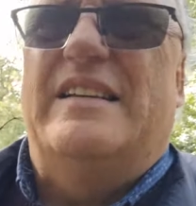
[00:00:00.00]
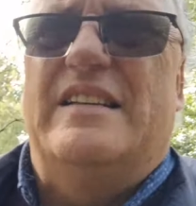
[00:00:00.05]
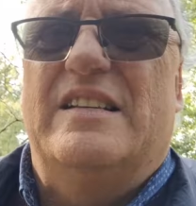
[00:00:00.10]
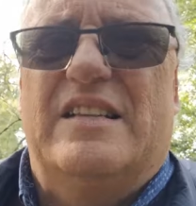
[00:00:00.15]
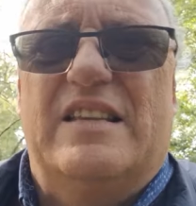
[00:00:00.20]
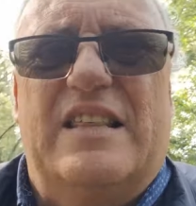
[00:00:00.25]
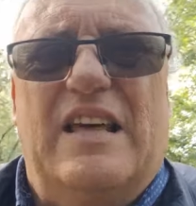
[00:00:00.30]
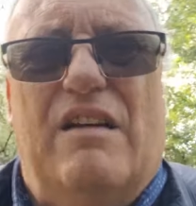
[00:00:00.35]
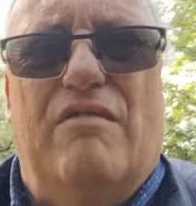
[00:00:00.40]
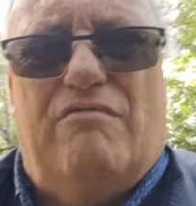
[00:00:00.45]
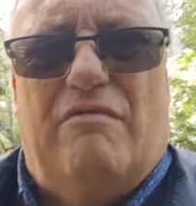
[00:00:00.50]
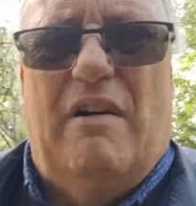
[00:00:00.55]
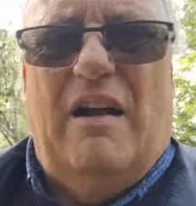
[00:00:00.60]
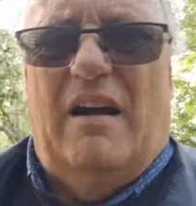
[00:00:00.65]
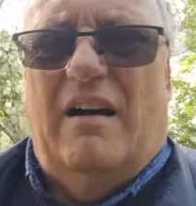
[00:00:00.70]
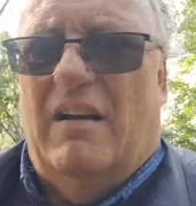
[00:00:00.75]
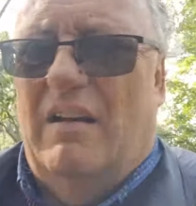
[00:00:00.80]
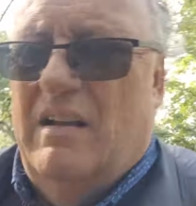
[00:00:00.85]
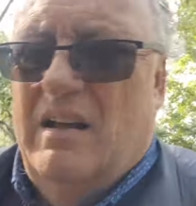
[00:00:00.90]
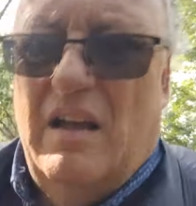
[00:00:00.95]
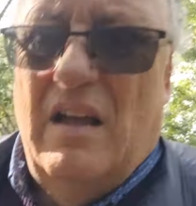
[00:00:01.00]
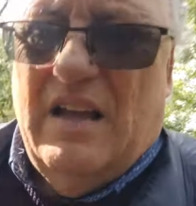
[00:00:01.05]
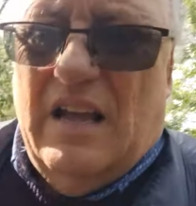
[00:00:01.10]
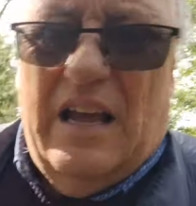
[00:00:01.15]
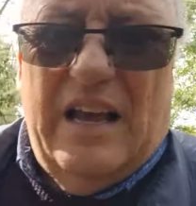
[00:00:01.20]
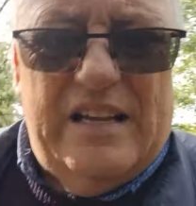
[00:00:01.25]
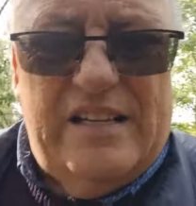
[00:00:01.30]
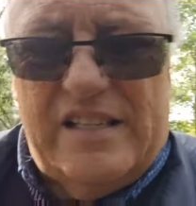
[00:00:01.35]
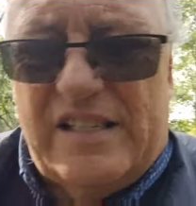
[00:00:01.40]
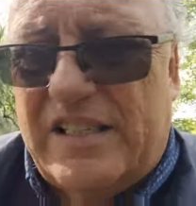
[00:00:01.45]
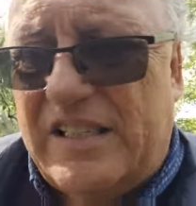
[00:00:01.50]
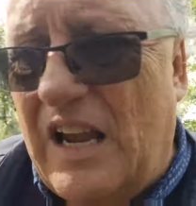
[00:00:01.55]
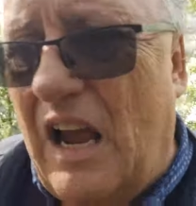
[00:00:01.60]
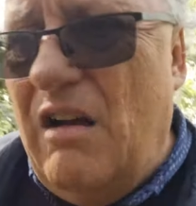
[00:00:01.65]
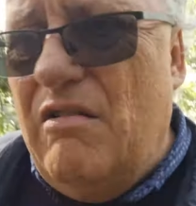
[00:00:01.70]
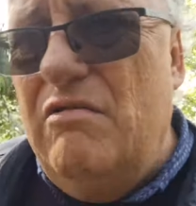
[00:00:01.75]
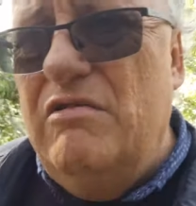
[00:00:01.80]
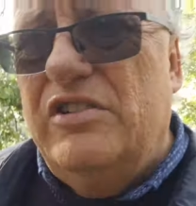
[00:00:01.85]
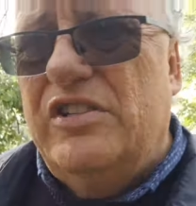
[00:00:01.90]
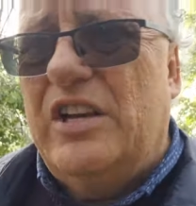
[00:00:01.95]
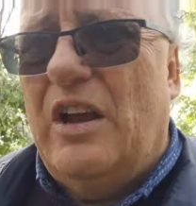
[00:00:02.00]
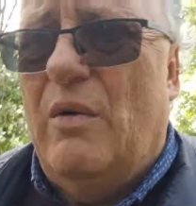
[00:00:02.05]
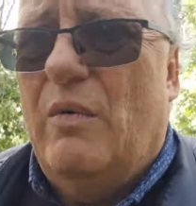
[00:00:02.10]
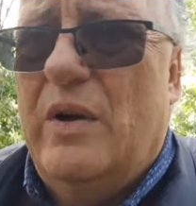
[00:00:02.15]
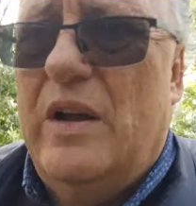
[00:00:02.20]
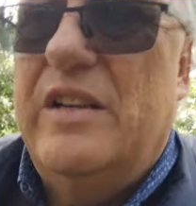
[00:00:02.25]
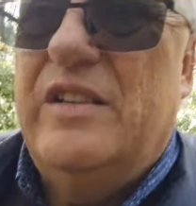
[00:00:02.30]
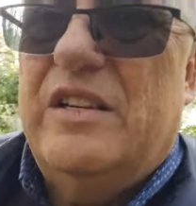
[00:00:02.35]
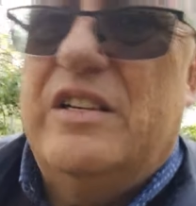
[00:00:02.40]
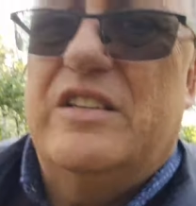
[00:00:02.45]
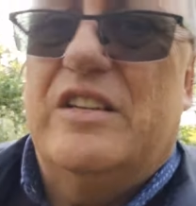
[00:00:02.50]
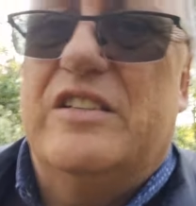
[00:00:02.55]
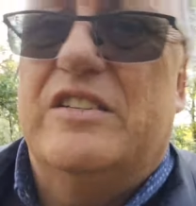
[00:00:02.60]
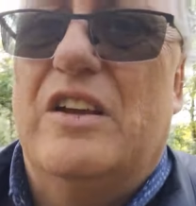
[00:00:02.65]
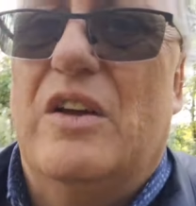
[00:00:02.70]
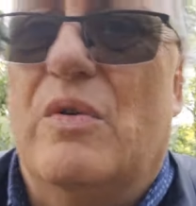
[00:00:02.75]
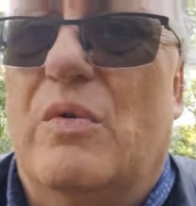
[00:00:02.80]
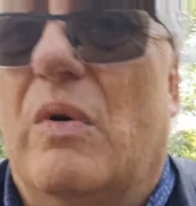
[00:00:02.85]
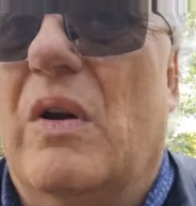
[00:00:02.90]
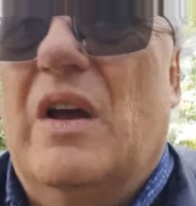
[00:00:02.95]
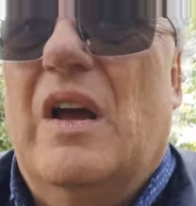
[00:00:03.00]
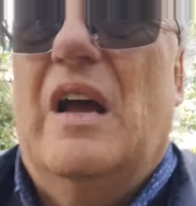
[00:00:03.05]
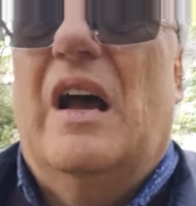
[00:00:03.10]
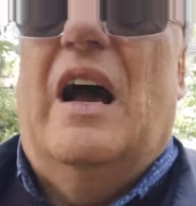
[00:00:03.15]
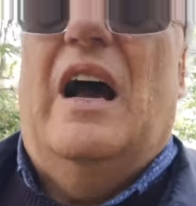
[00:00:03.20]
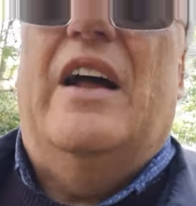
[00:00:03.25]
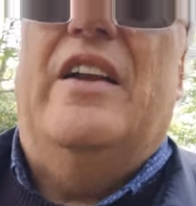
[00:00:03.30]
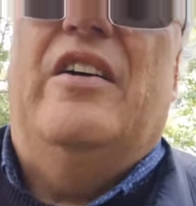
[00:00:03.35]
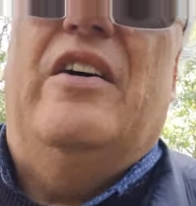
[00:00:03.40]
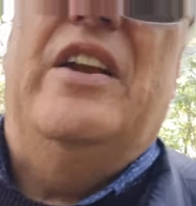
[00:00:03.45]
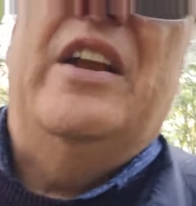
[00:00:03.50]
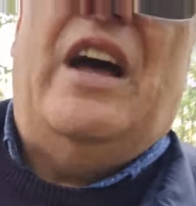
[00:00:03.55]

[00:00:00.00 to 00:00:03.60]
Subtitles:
into that rut. It's so, so easy to do. And I